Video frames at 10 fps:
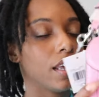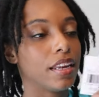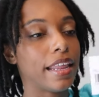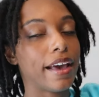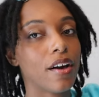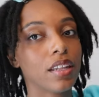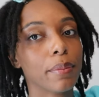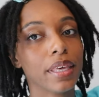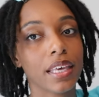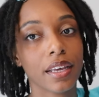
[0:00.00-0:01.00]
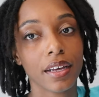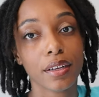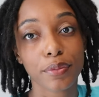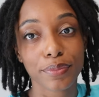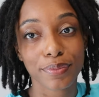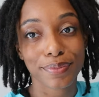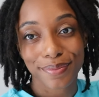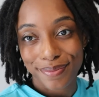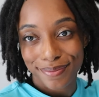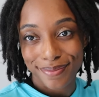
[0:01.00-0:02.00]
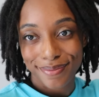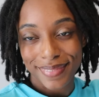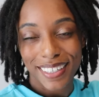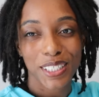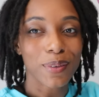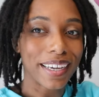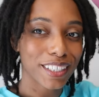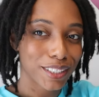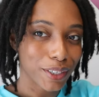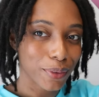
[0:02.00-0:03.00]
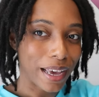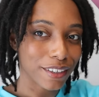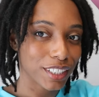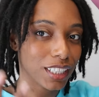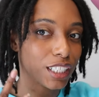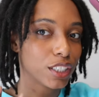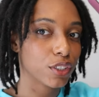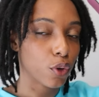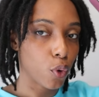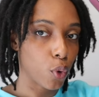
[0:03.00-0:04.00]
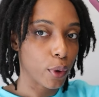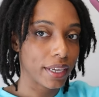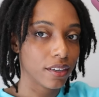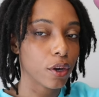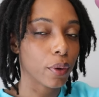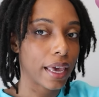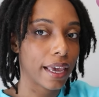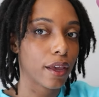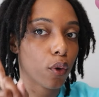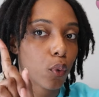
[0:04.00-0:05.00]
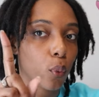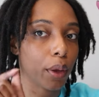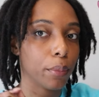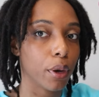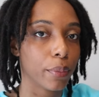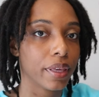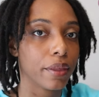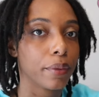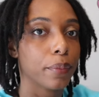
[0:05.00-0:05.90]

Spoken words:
Now let me get up so I can show you how she looks on. Okay, one moment.